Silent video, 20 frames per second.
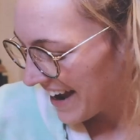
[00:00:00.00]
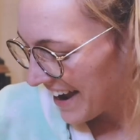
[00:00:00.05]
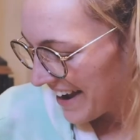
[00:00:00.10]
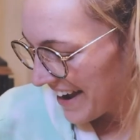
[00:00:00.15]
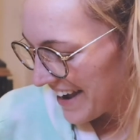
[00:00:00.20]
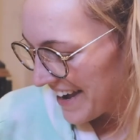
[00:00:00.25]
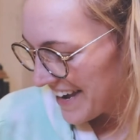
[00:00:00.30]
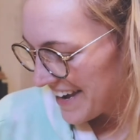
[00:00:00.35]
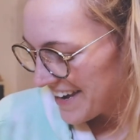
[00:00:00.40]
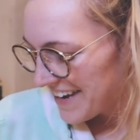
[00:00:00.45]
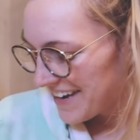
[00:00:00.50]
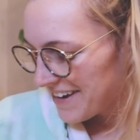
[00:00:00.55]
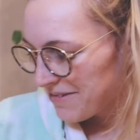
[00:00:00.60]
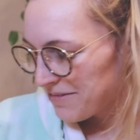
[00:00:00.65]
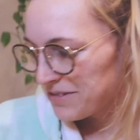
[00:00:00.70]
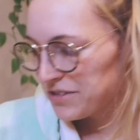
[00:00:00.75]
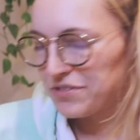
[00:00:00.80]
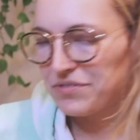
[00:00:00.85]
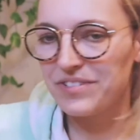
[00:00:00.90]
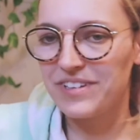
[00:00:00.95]
I
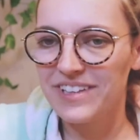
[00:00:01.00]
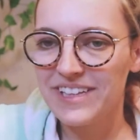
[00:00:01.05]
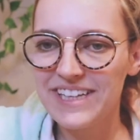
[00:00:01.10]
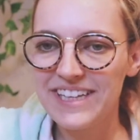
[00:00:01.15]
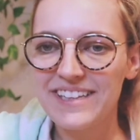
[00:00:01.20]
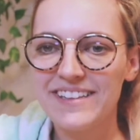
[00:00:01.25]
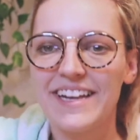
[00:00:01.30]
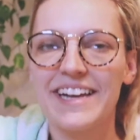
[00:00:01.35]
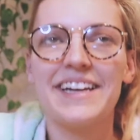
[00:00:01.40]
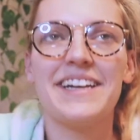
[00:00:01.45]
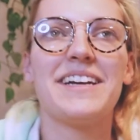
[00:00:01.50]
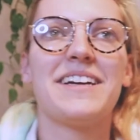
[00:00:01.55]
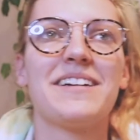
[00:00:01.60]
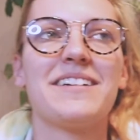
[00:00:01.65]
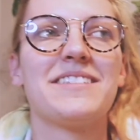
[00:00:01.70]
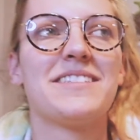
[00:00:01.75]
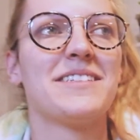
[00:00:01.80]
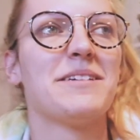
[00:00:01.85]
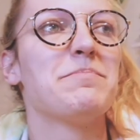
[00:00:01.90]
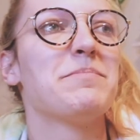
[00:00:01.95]
was feeling
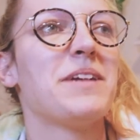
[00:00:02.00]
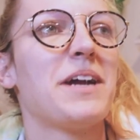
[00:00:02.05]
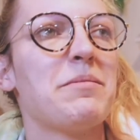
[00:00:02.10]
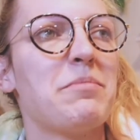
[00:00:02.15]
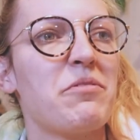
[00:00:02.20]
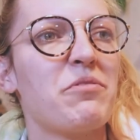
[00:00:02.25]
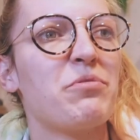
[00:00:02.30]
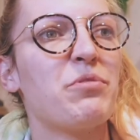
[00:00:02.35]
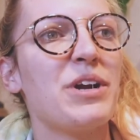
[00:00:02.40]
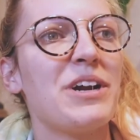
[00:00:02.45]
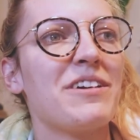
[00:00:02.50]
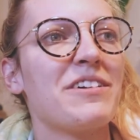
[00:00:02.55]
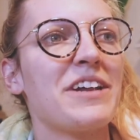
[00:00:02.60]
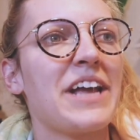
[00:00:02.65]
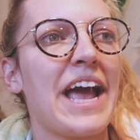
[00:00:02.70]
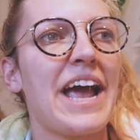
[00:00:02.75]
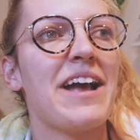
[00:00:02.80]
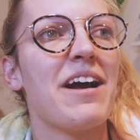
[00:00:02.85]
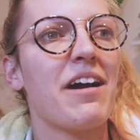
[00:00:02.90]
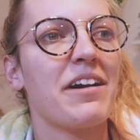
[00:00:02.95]
like some type of weird
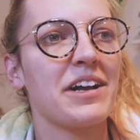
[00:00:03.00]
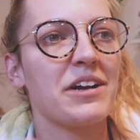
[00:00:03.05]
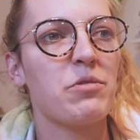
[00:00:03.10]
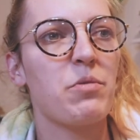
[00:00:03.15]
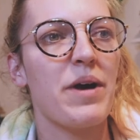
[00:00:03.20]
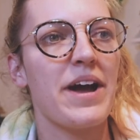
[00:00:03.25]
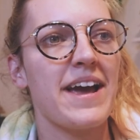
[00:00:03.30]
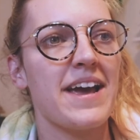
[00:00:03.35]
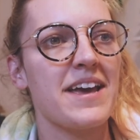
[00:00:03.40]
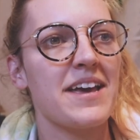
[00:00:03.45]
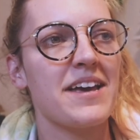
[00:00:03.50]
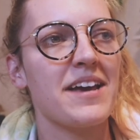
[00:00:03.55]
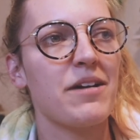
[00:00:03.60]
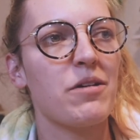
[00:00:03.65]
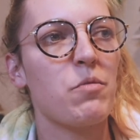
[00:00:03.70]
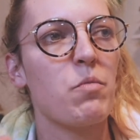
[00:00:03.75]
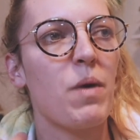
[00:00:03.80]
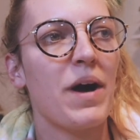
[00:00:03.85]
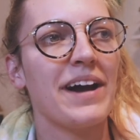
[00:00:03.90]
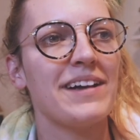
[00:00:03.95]
chaotic
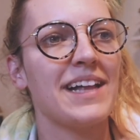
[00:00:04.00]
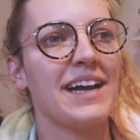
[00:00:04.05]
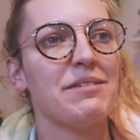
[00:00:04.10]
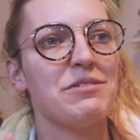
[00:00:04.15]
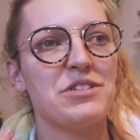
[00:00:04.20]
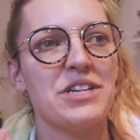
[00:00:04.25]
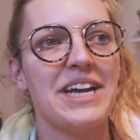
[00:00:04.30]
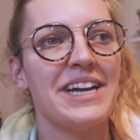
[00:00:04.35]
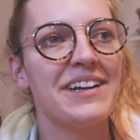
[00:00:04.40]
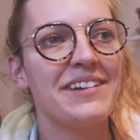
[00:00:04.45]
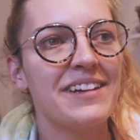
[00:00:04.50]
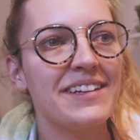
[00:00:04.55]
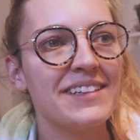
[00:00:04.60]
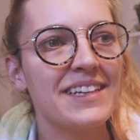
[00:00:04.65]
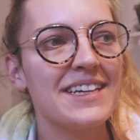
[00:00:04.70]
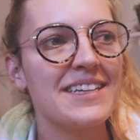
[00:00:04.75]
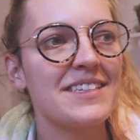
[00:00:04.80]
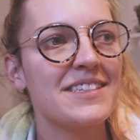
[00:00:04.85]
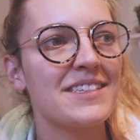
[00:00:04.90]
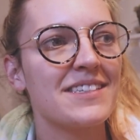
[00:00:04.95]
way while I was editing
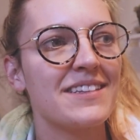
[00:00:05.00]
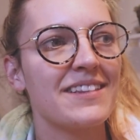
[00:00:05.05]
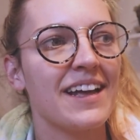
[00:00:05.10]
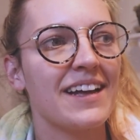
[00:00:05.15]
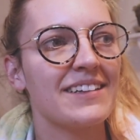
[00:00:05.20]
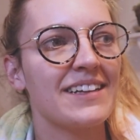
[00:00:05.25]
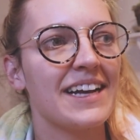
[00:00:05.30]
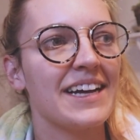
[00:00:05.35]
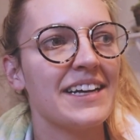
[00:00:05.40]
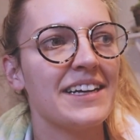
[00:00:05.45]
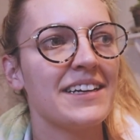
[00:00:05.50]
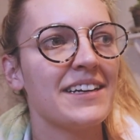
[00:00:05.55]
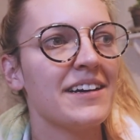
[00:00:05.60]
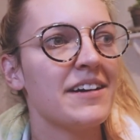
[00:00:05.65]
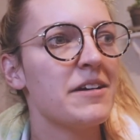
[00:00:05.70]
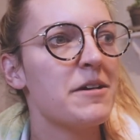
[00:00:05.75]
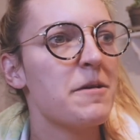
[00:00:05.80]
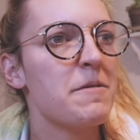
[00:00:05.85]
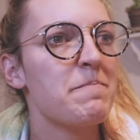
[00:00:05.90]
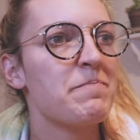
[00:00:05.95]
this that like,
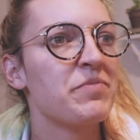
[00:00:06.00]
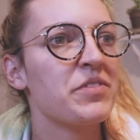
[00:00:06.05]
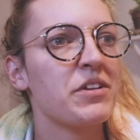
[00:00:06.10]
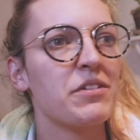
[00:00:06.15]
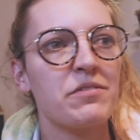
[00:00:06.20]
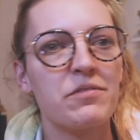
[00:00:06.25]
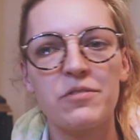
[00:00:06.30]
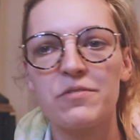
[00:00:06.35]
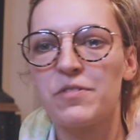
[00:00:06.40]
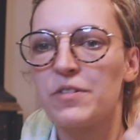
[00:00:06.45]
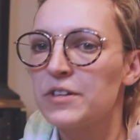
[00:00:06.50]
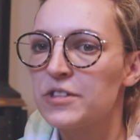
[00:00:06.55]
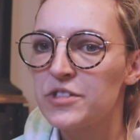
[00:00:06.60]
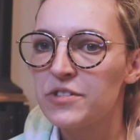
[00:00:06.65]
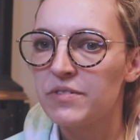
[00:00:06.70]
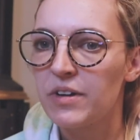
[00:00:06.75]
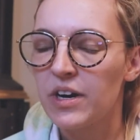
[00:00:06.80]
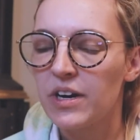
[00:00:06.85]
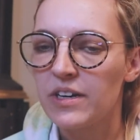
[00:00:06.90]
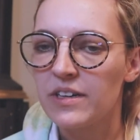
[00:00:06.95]

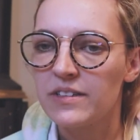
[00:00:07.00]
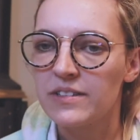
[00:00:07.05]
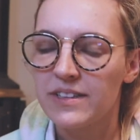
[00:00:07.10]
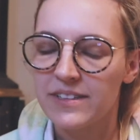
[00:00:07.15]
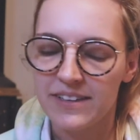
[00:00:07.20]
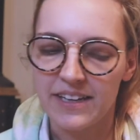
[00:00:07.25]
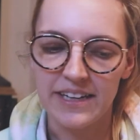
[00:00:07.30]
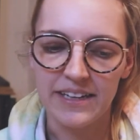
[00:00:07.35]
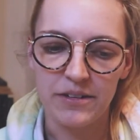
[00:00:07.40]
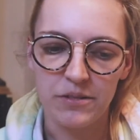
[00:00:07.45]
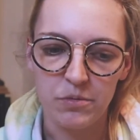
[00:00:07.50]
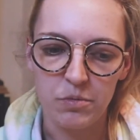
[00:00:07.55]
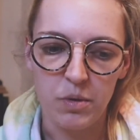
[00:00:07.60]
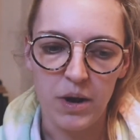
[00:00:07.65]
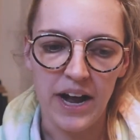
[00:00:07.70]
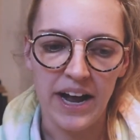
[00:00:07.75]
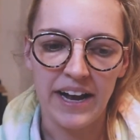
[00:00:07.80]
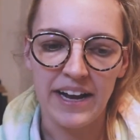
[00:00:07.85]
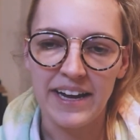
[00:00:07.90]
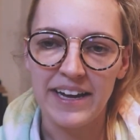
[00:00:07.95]
first of all, like,
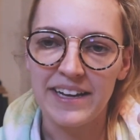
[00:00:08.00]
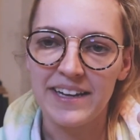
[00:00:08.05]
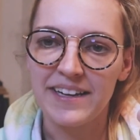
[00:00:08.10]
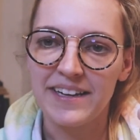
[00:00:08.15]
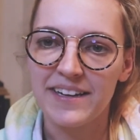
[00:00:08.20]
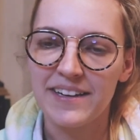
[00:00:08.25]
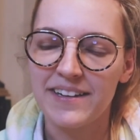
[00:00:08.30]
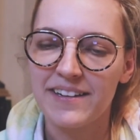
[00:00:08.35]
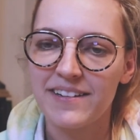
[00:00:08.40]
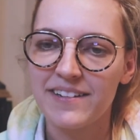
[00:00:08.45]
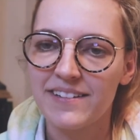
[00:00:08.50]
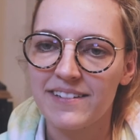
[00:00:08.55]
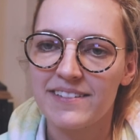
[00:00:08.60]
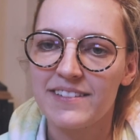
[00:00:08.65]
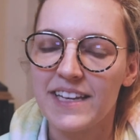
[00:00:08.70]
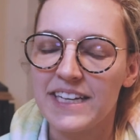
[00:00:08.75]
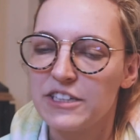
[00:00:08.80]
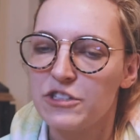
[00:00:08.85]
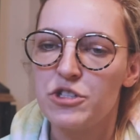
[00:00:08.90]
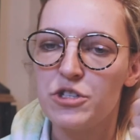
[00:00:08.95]
why,
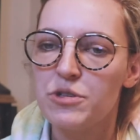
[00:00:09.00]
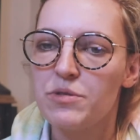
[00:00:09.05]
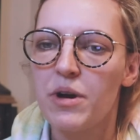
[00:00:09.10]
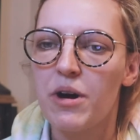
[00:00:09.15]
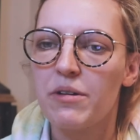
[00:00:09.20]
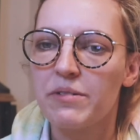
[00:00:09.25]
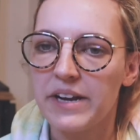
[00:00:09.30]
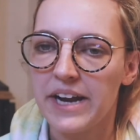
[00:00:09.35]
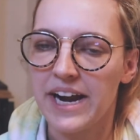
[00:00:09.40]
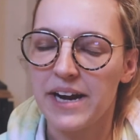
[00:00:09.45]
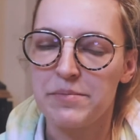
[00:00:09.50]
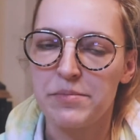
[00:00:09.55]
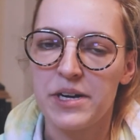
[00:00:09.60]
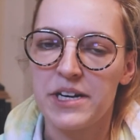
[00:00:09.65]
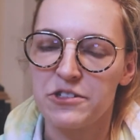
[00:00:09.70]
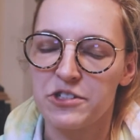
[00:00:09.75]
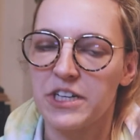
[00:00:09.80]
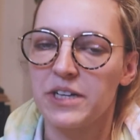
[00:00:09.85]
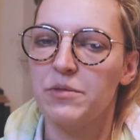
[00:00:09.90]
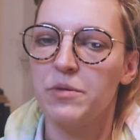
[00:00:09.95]
like, do you own a
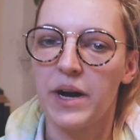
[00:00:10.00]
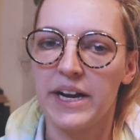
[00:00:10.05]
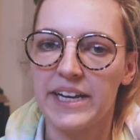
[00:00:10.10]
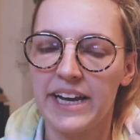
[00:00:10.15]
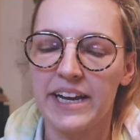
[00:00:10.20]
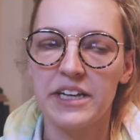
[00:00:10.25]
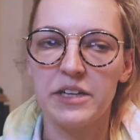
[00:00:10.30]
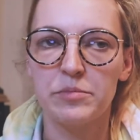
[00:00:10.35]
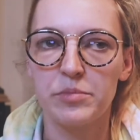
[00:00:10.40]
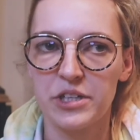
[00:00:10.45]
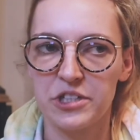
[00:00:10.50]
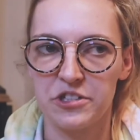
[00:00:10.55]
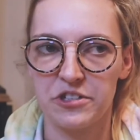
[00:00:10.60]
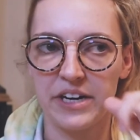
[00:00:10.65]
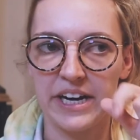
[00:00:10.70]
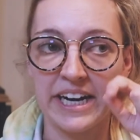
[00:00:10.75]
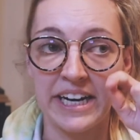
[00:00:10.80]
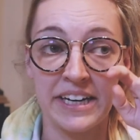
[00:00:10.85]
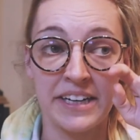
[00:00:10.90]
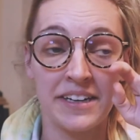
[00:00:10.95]
hairbrush? Like, why can't you brush
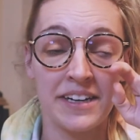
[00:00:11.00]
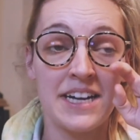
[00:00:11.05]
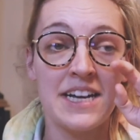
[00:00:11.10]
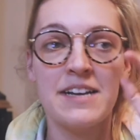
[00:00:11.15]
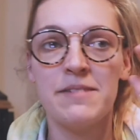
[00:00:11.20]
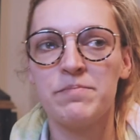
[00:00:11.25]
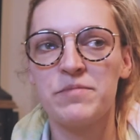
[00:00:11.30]
your hair?